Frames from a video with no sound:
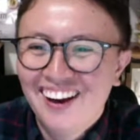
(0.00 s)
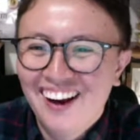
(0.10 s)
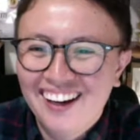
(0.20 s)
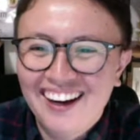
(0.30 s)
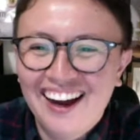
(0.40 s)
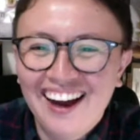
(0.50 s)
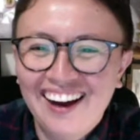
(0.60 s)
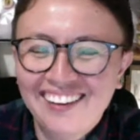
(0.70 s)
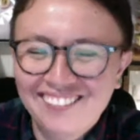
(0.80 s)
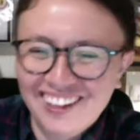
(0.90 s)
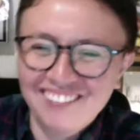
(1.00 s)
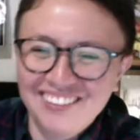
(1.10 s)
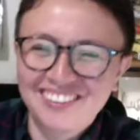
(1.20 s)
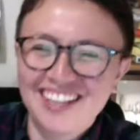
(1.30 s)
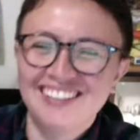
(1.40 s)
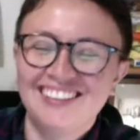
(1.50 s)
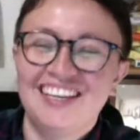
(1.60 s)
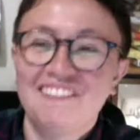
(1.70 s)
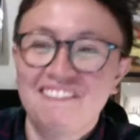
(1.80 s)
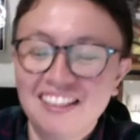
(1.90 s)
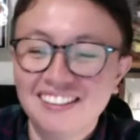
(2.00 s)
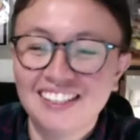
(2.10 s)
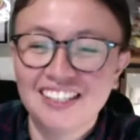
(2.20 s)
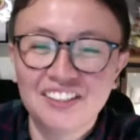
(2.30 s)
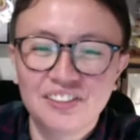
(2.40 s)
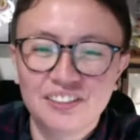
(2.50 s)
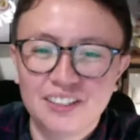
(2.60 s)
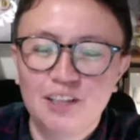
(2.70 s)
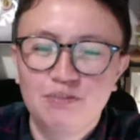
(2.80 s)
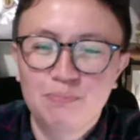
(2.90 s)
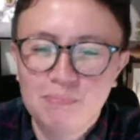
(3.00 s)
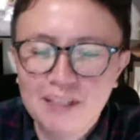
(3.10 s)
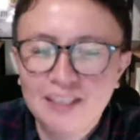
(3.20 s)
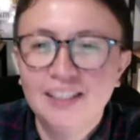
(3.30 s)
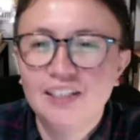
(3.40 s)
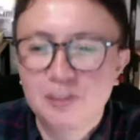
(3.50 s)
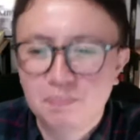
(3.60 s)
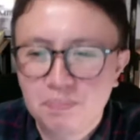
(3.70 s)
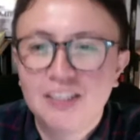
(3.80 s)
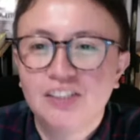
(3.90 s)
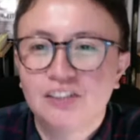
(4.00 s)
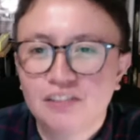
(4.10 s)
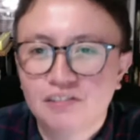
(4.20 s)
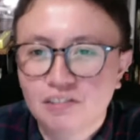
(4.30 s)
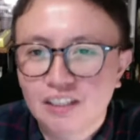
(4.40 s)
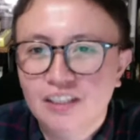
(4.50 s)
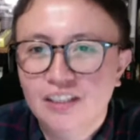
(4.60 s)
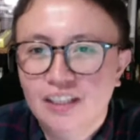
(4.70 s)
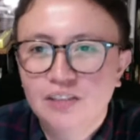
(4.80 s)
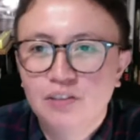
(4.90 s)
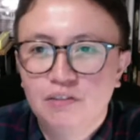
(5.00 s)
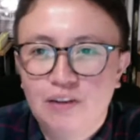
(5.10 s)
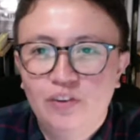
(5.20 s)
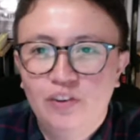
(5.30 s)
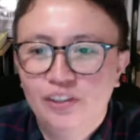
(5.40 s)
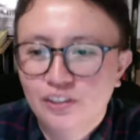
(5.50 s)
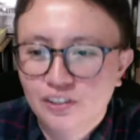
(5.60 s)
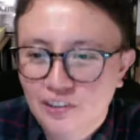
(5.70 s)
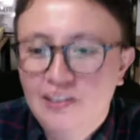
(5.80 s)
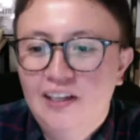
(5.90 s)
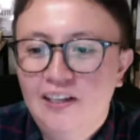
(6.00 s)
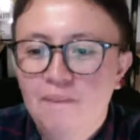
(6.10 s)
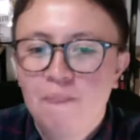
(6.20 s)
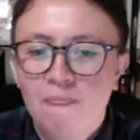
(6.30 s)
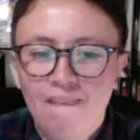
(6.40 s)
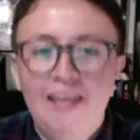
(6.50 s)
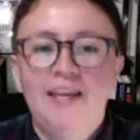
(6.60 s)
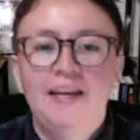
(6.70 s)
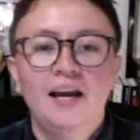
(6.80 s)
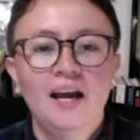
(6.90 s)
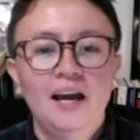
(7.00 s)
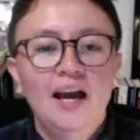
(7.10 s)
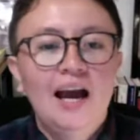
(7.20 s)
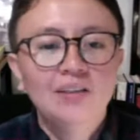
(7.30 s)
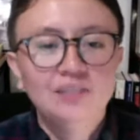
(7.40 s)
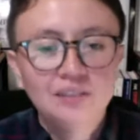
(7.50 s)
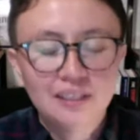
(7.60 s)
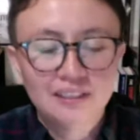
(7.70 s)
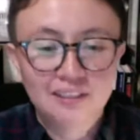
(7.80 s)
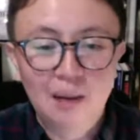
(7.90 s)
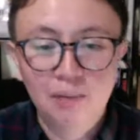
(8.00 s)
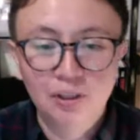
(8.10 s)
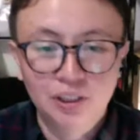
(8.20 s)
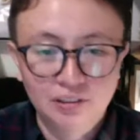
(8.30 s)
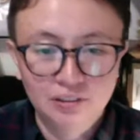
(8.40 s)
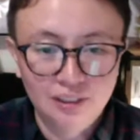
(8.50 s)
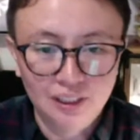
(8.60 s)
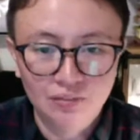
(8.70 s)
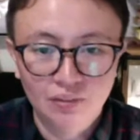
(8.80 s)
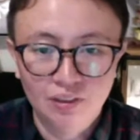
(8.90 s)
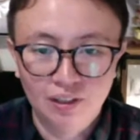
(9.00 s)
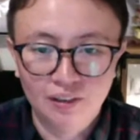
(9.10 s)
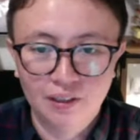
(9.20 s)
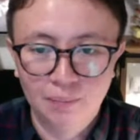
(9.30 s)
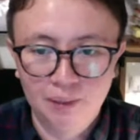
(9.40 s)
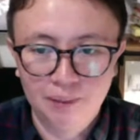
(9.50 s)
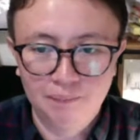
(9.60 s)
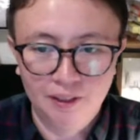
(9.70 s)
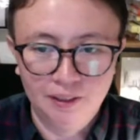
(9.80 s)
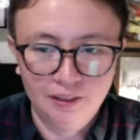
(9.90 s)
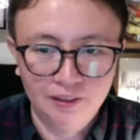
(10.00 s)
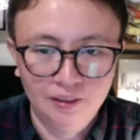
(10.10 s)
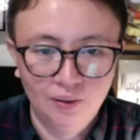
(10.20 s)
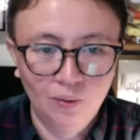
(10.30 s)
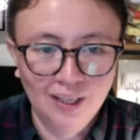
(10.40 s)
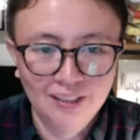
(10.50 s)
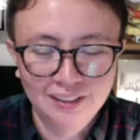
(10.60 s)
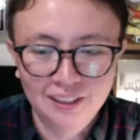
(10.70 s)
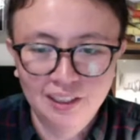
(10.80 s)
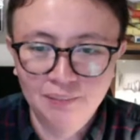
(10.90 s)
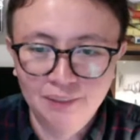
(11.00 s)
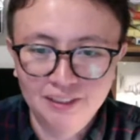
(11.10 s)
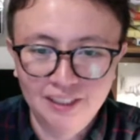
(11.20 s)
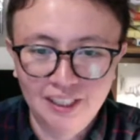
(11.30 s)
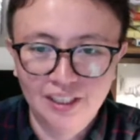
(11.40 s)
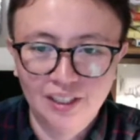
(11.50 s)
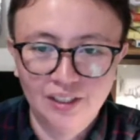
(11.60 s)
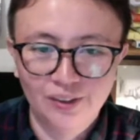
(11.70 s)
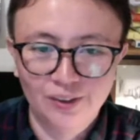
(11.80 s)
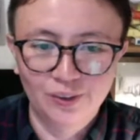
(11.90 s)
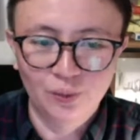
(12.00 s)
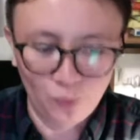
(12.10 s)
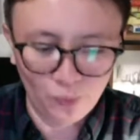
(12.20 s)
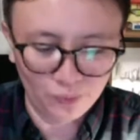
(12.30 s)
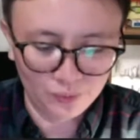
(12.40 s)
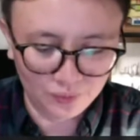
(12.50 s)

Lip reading: our topic tonight is investing in yourself, building your personal routine as founders. Okay. Ayan. How do you establish a routine with other people while still maintaining your own?